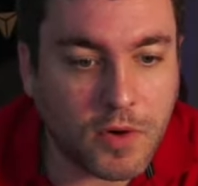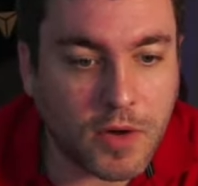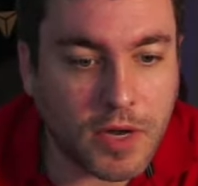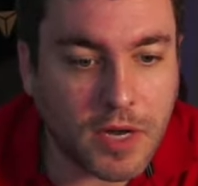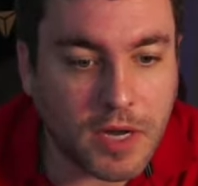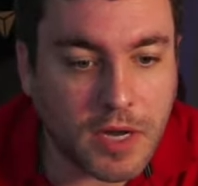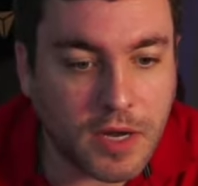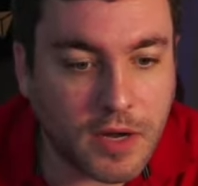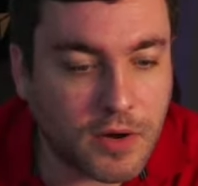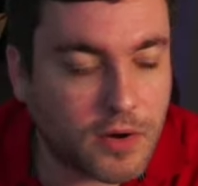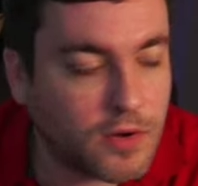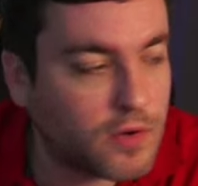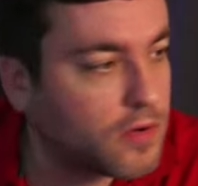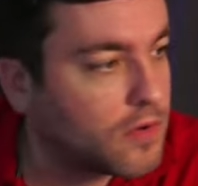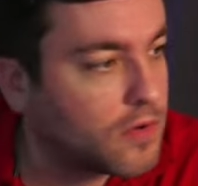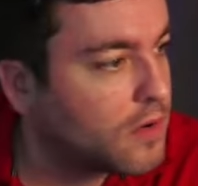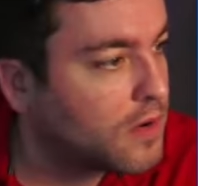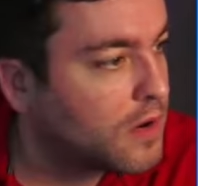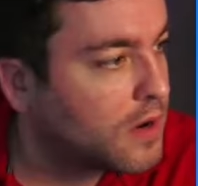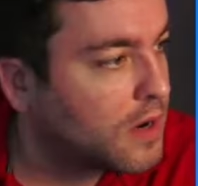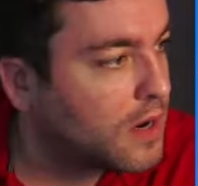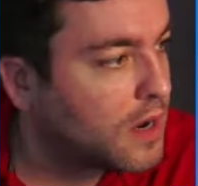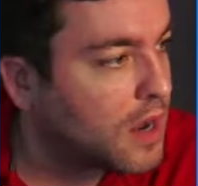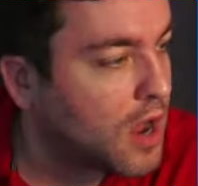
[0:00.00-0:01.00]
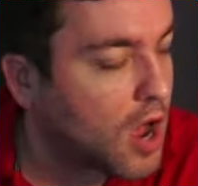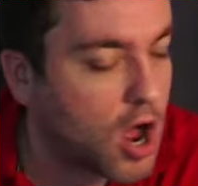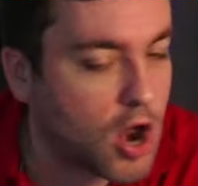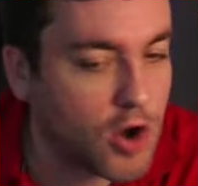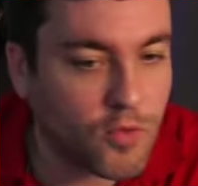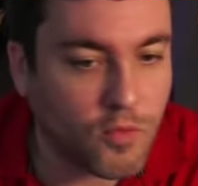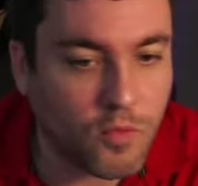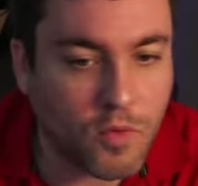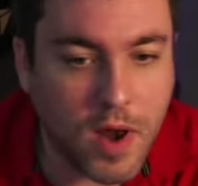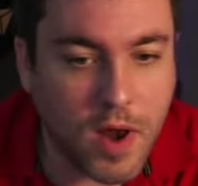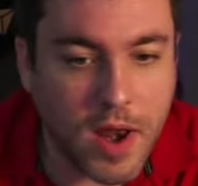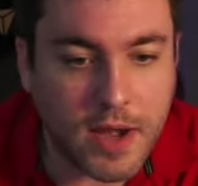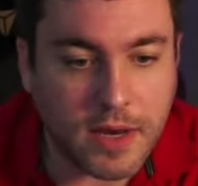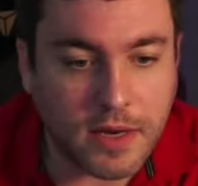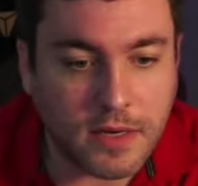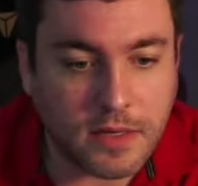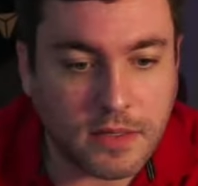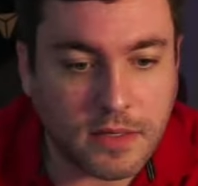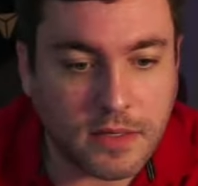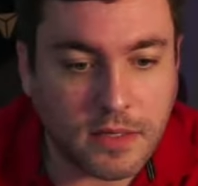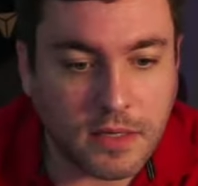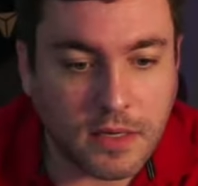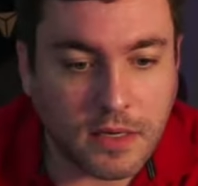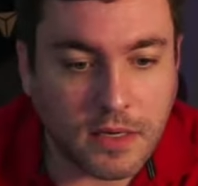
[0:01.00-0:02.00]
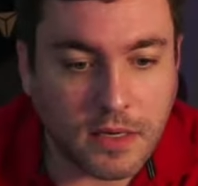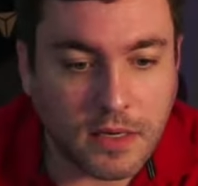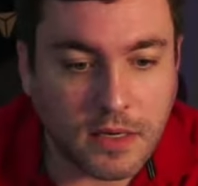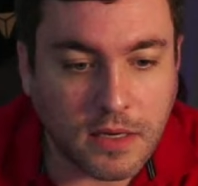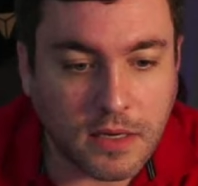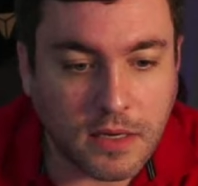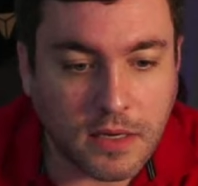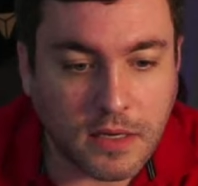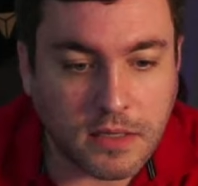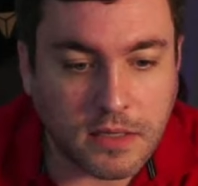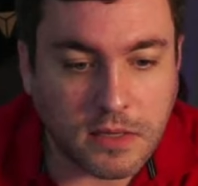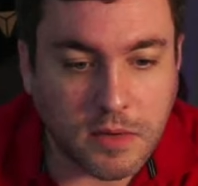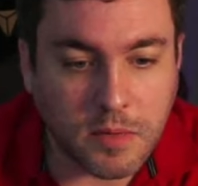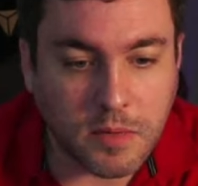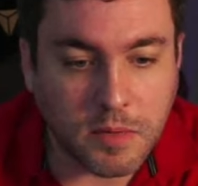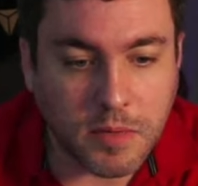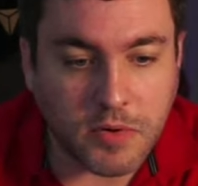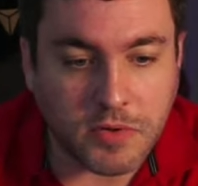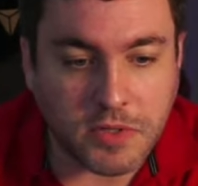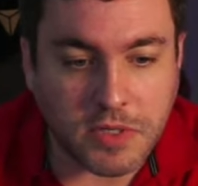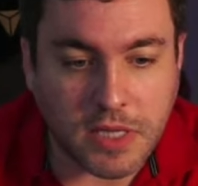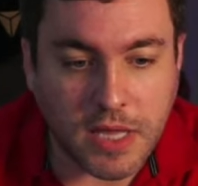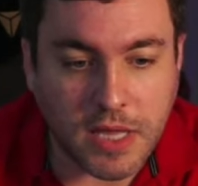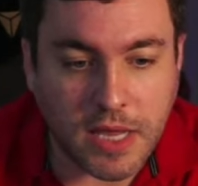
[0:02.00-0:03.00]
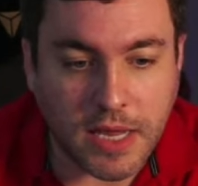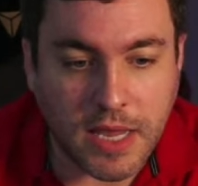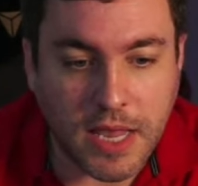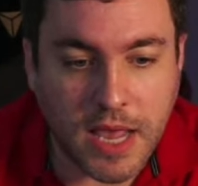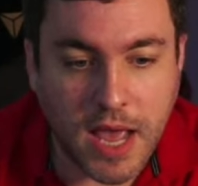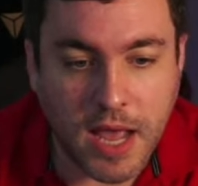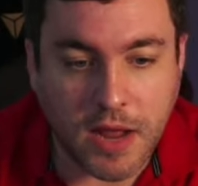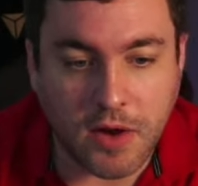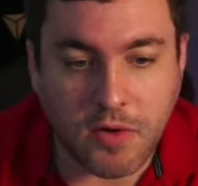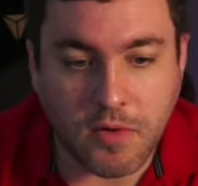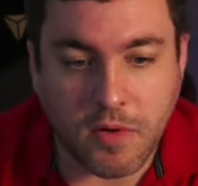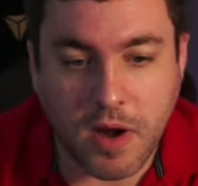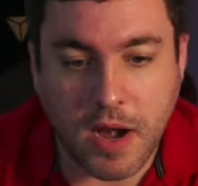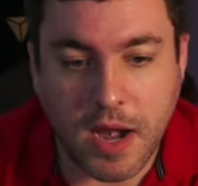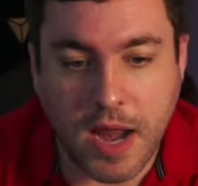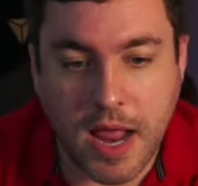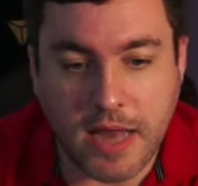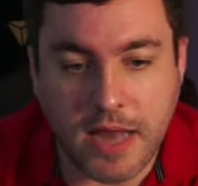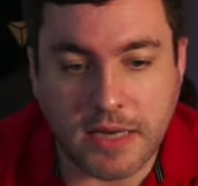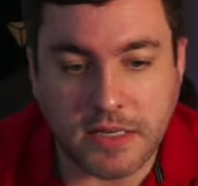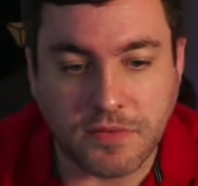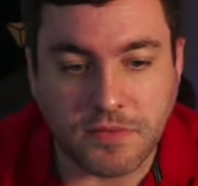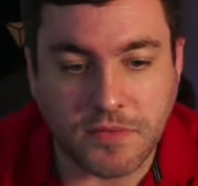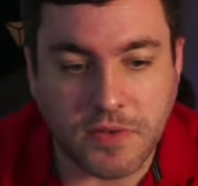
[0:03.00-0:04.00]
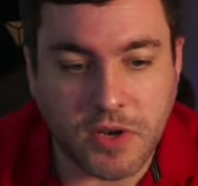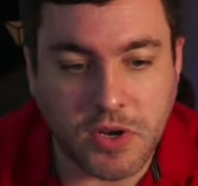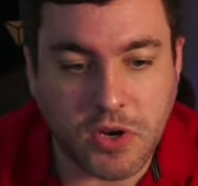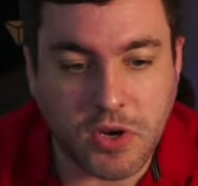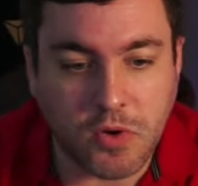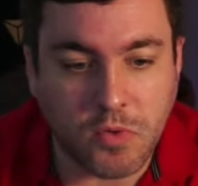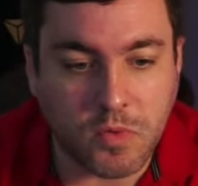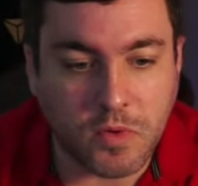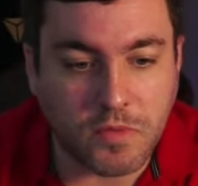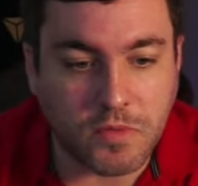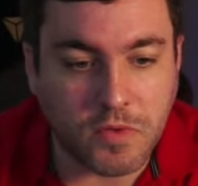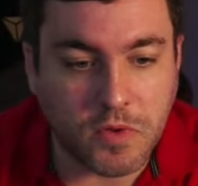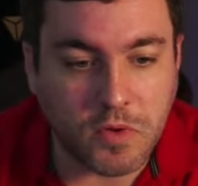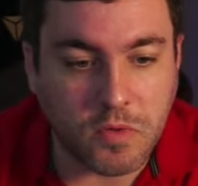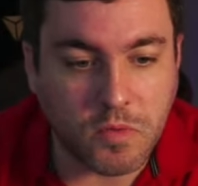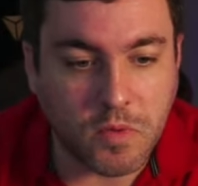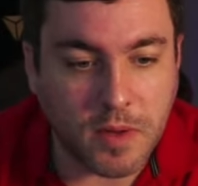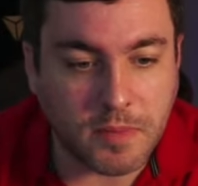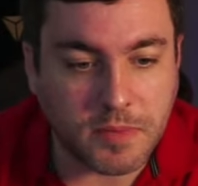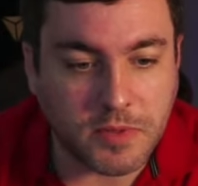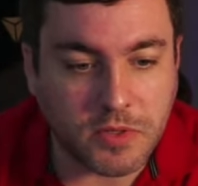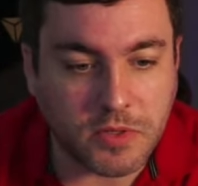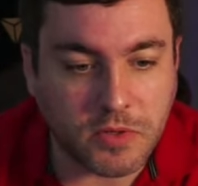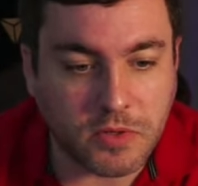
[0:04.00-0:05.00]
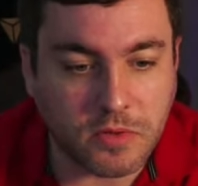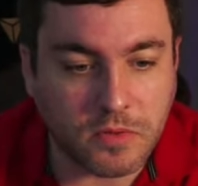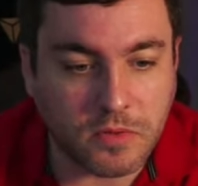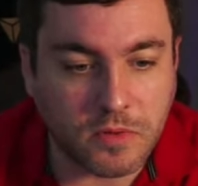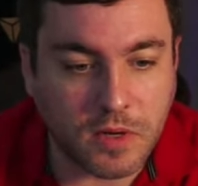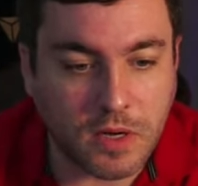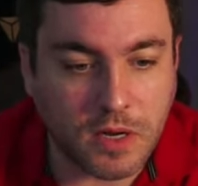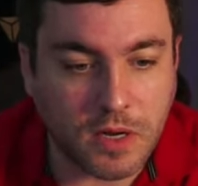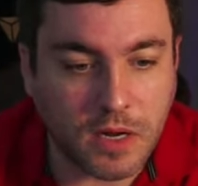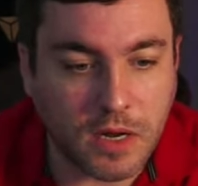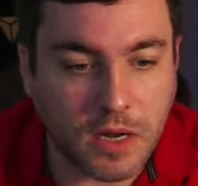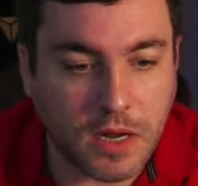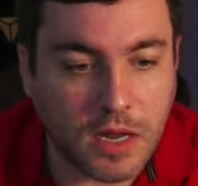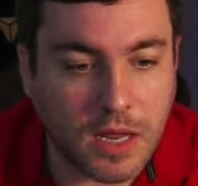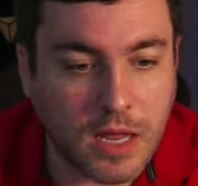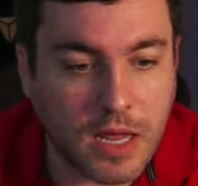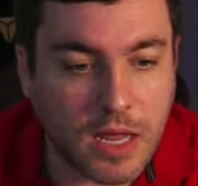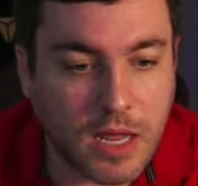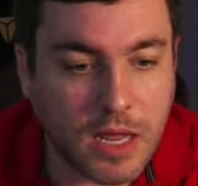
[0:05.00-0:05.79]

here uh, on Reddit, someone posted that Kakarot has a video review up, so uh,